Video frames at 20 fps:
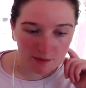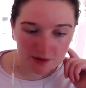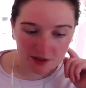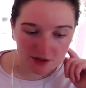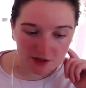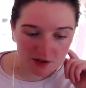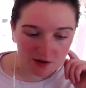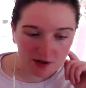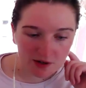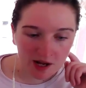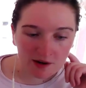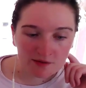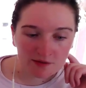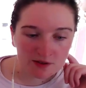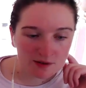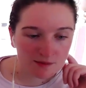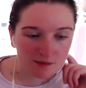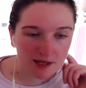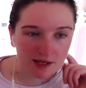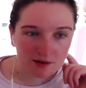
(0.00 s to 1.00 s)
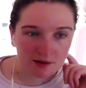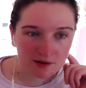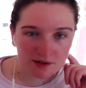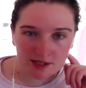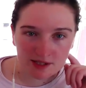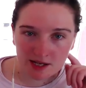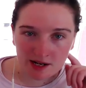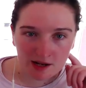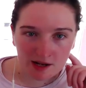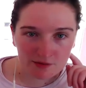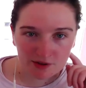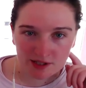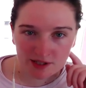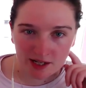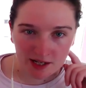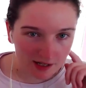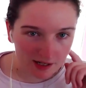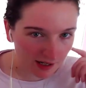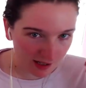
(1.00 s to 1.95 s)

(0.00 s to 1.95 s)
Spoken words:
But you don't have to make content every day.